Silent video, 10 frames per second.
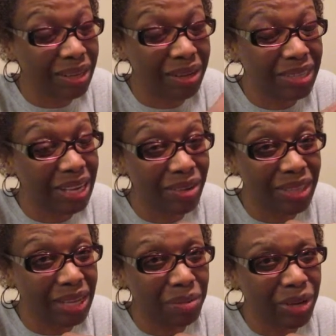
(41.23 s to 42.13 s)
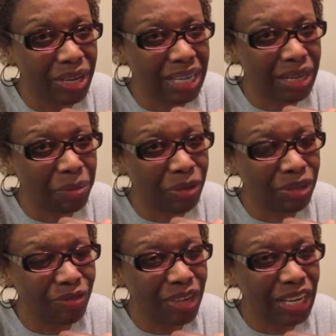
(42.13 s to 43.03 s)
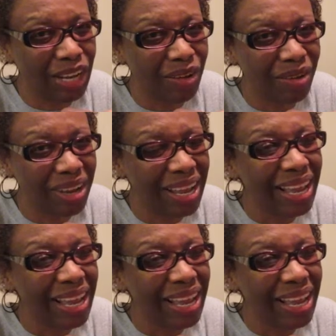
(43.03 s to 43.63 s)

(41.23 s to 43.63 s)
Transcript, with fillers: because I don't think I'm going to get to post a video.